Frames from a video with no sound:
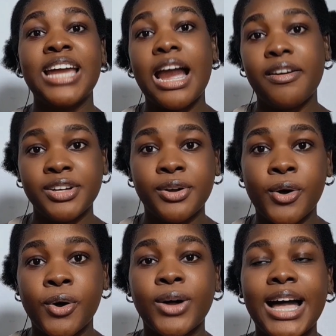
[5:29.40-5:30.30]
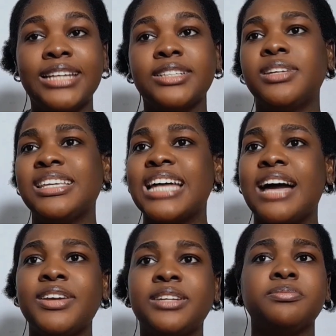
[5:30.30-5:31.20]
Harrenhal and he's
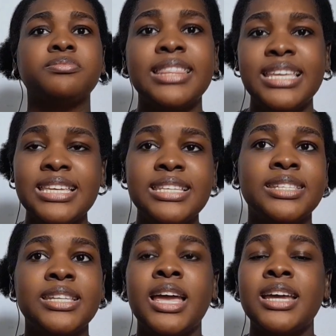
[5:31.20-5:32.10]
having these